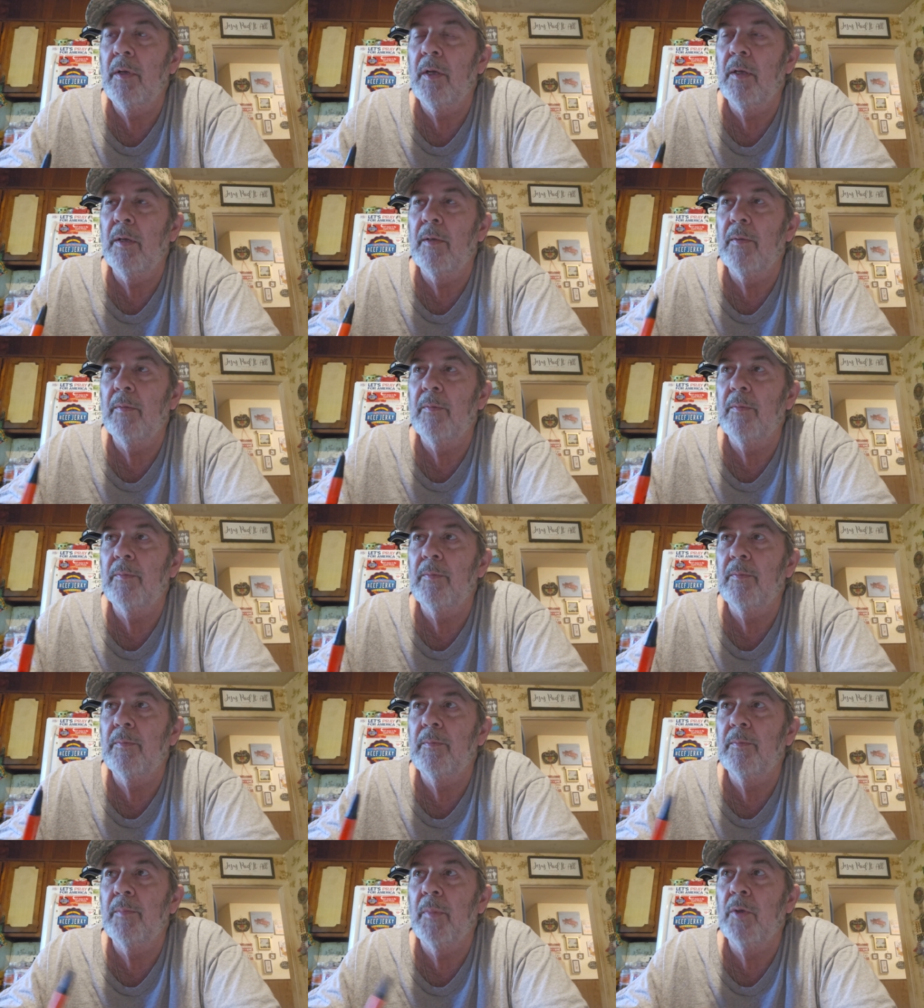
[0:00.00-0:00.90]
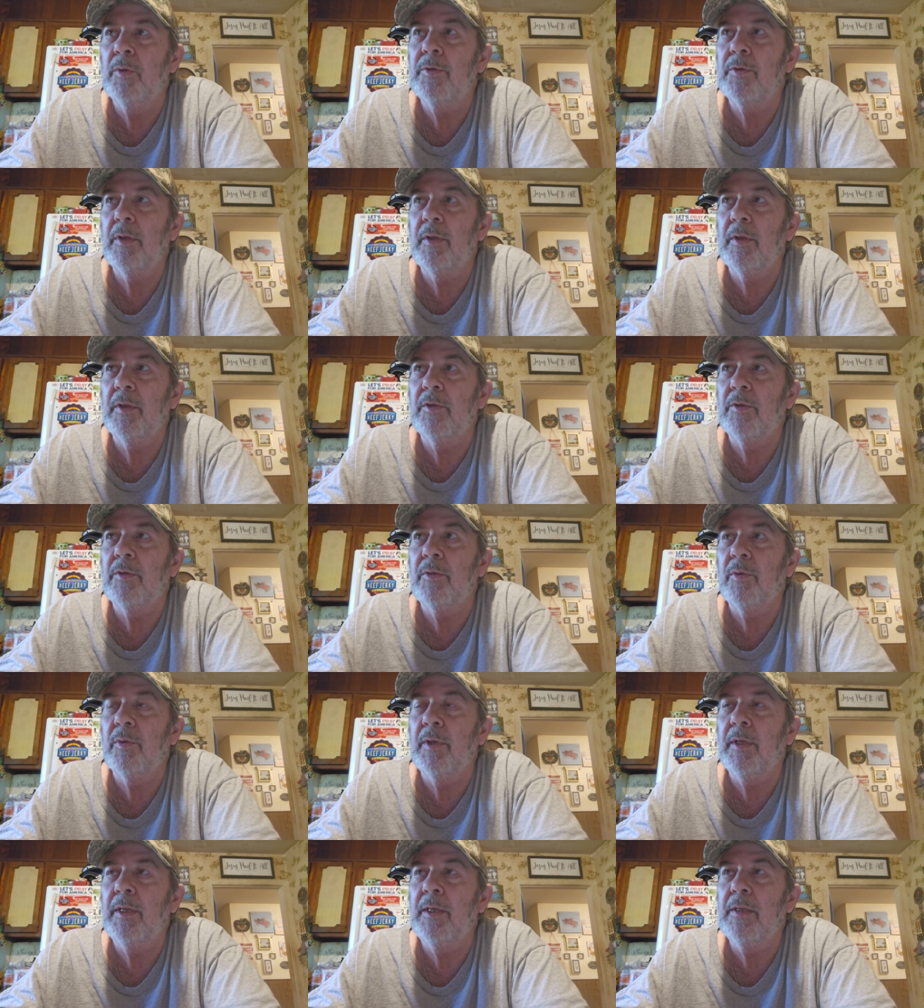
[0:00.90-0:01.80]
uh, most of the
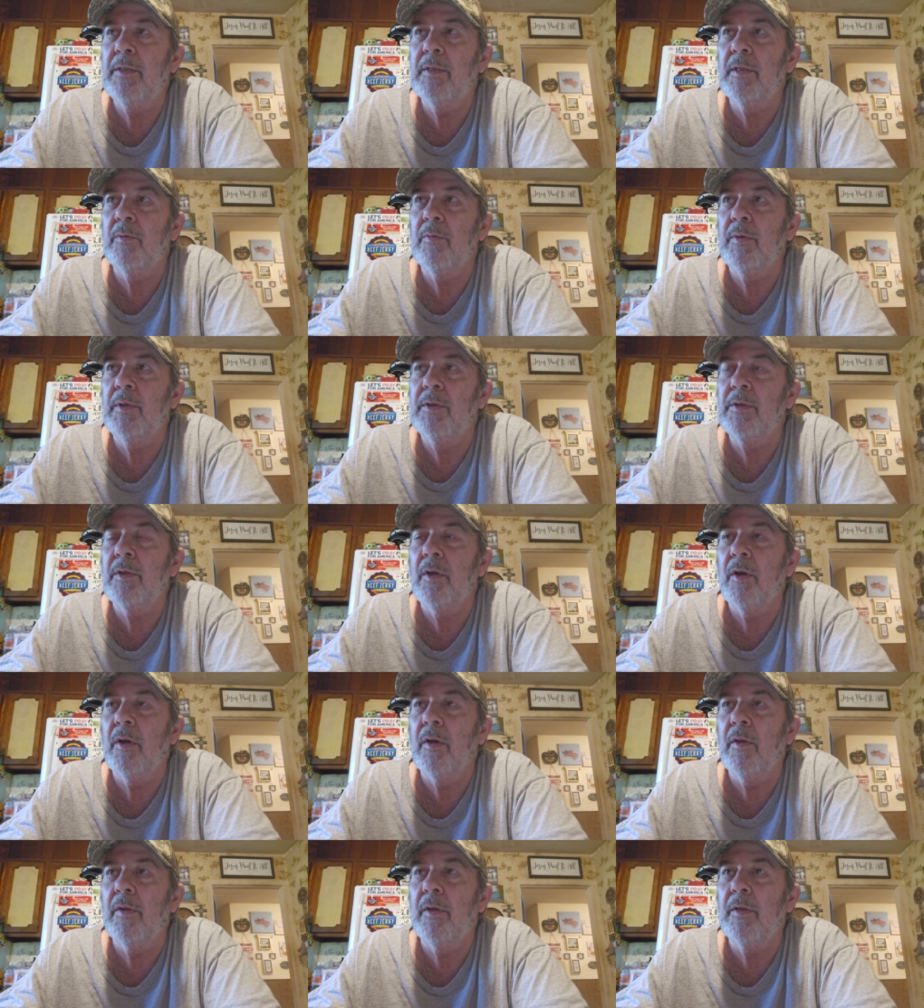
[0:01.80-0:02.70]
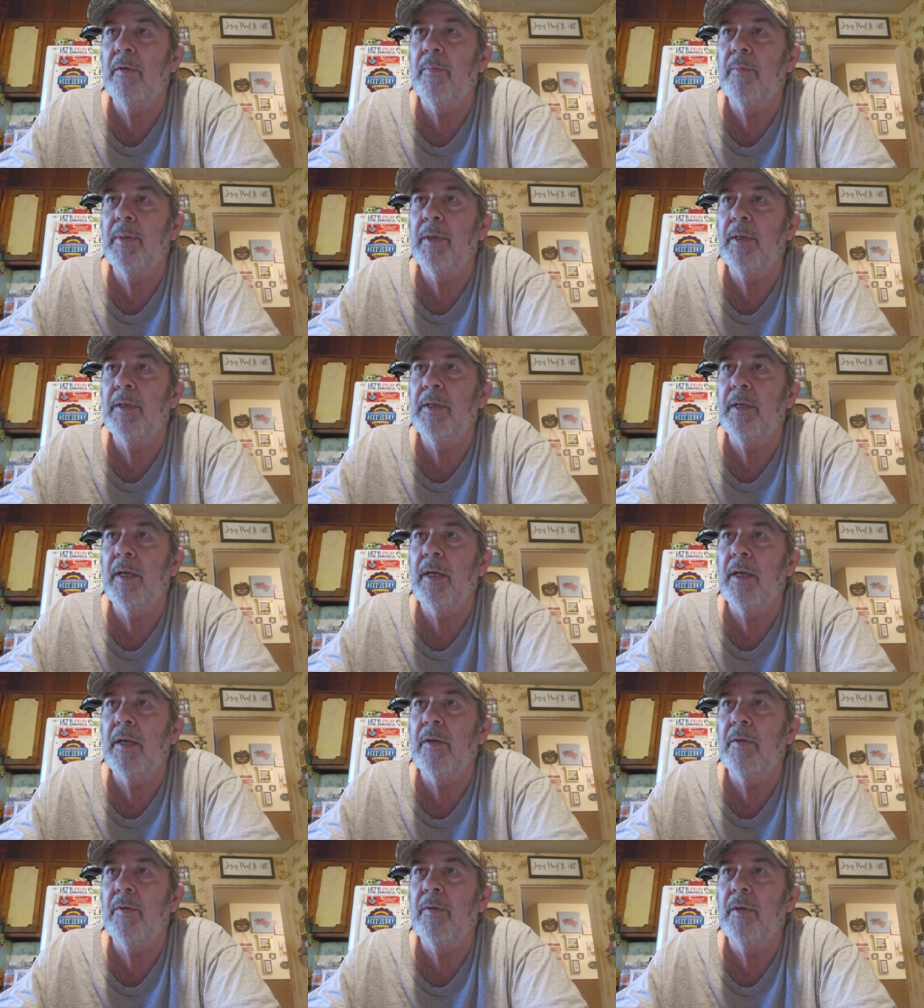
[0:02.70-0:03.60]
trees that we saw that have been
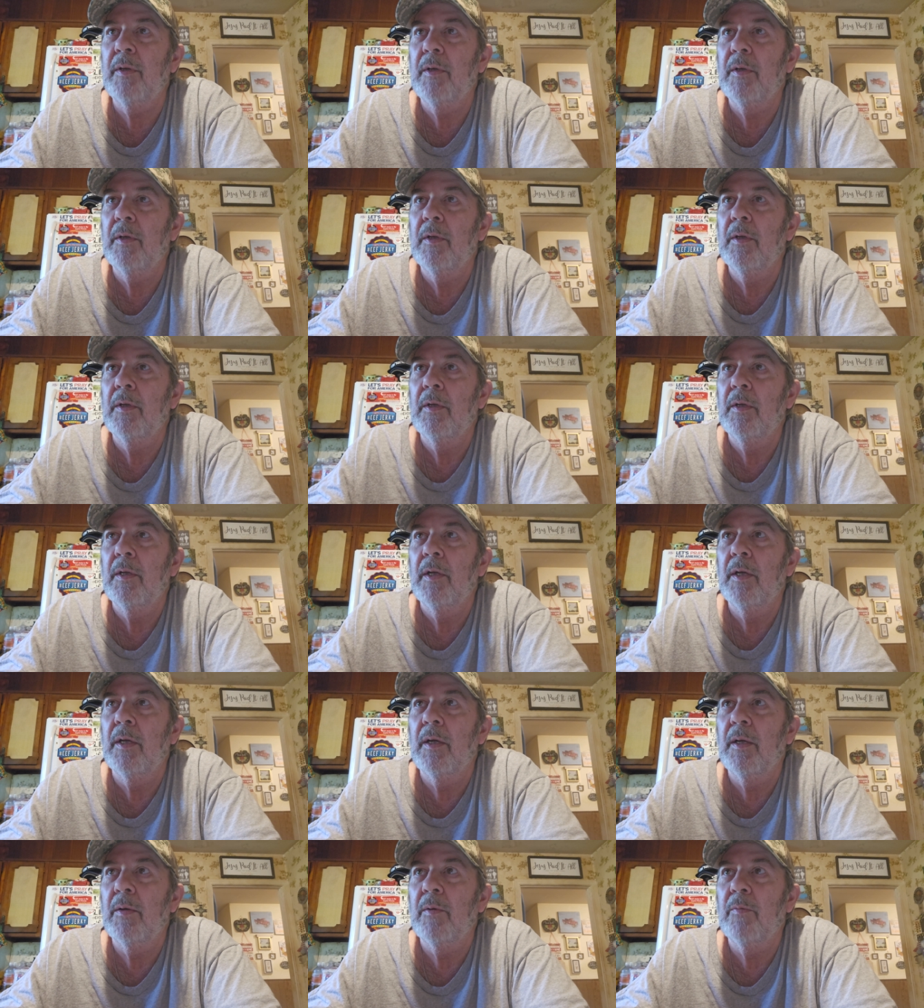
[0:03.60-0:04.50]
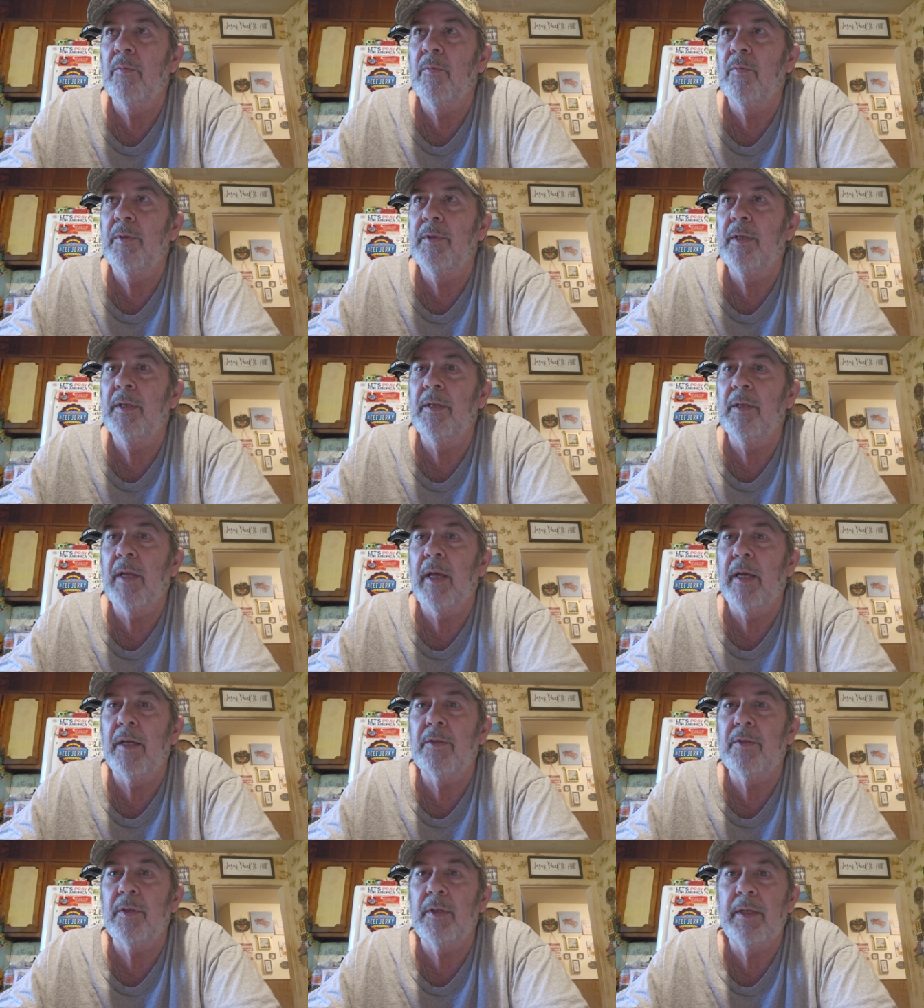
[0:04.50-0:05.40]
down uh, didn't
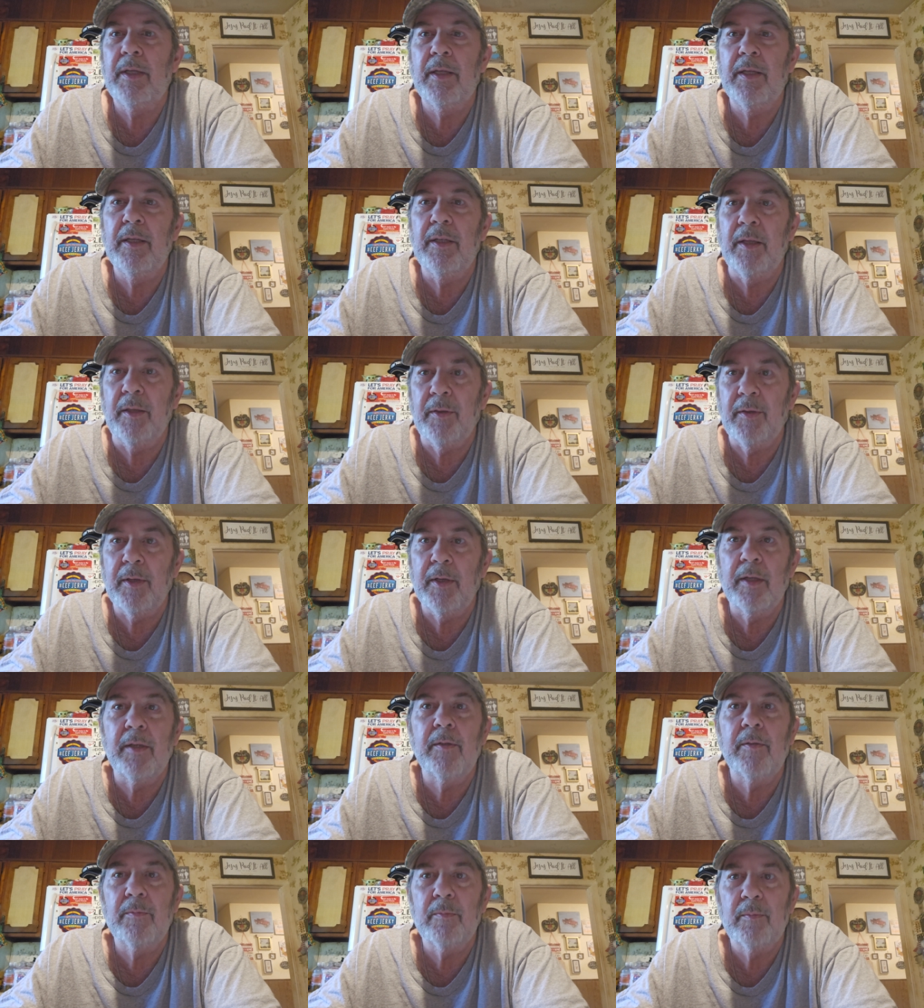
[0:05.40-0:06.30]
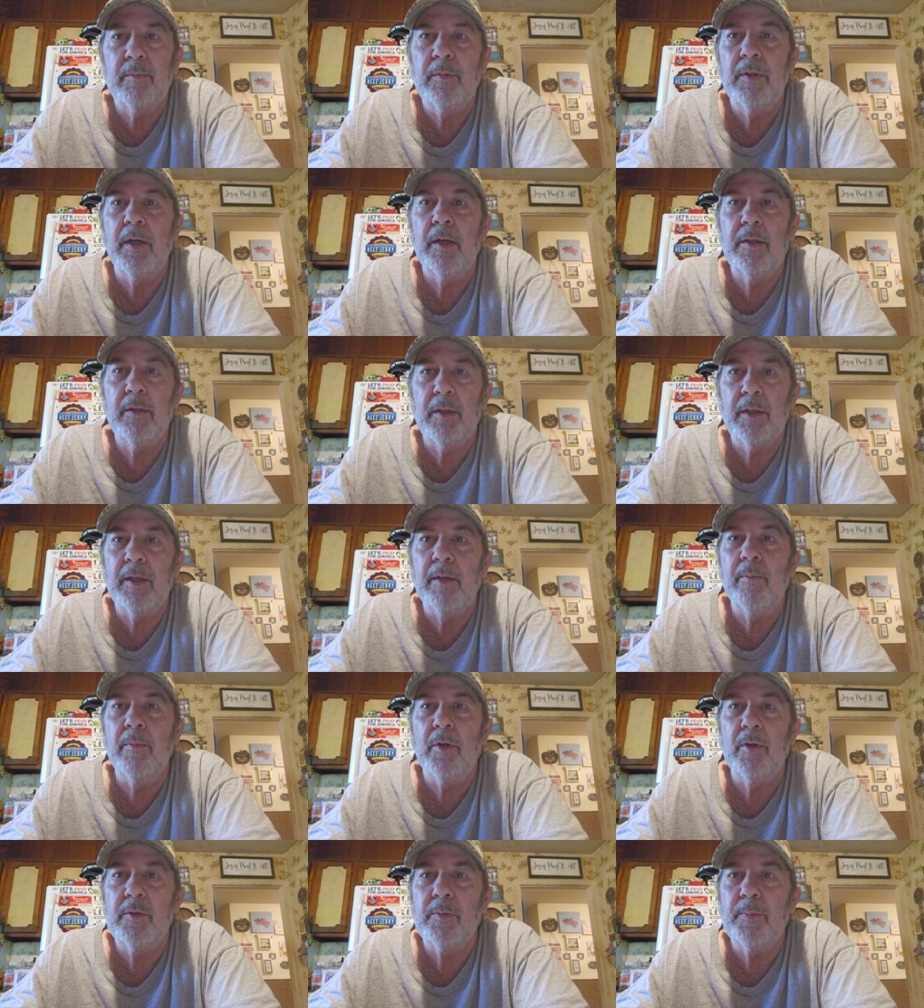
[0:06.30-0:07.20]
actually hit anything, luckily,
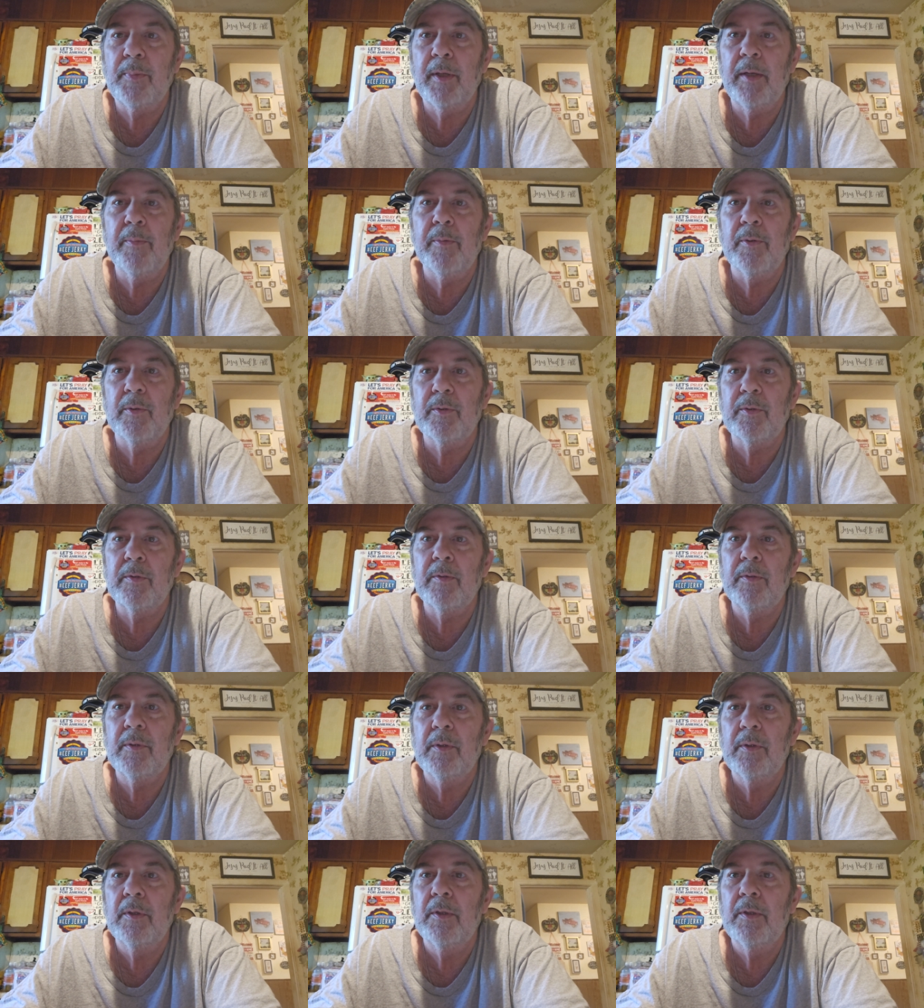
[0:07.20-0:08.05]
in most people's